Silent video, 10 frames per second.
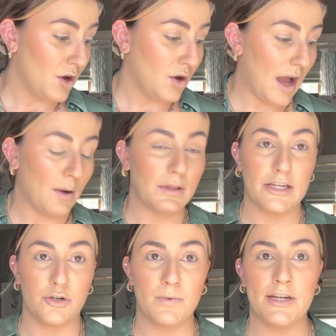how
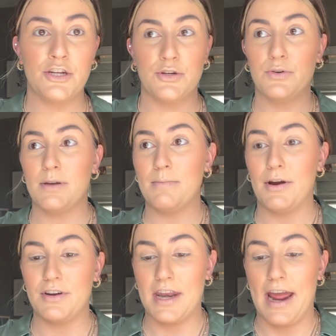little we knew
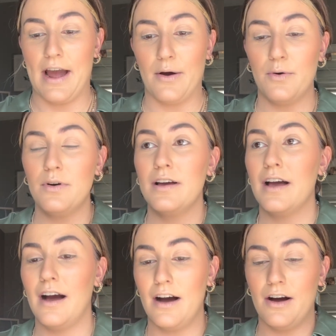compared to now.
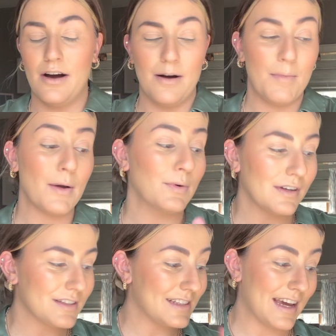I
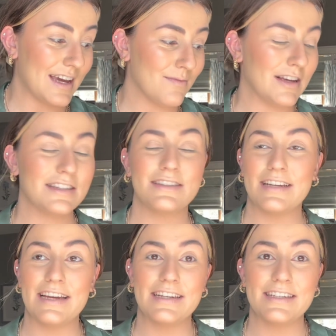will say my
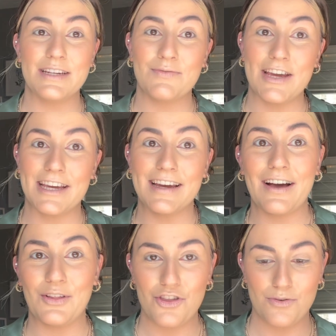state did make it
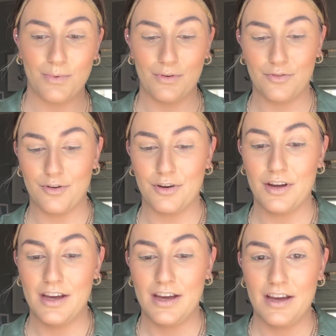eligible for,
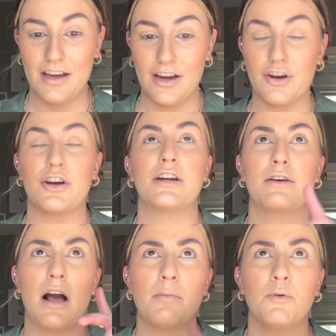or in a
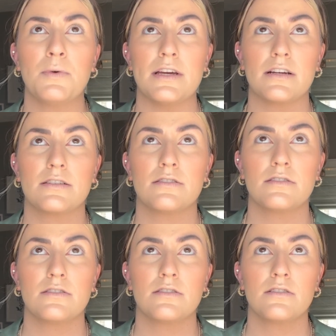couple
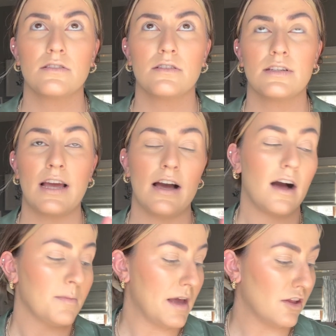weeks, yeah,
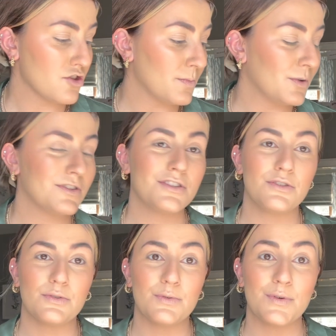I'll be eligible
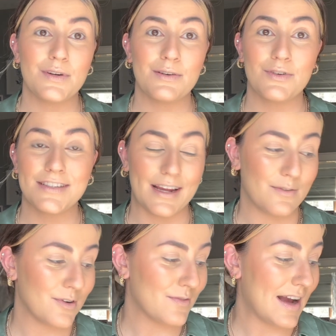to sign up
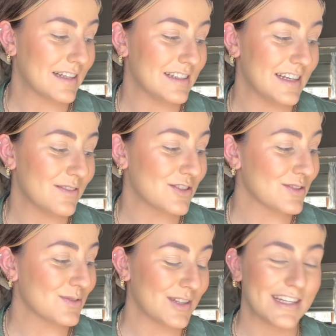for a vaccine, which
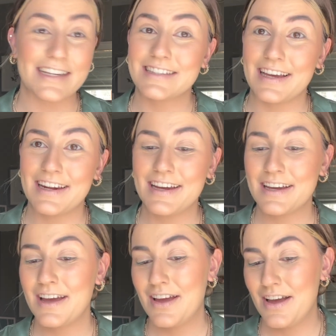is really exciting.
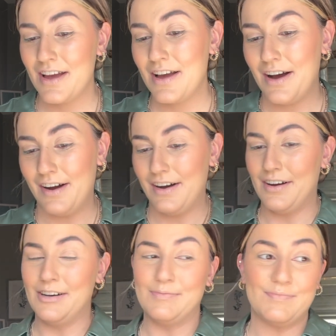A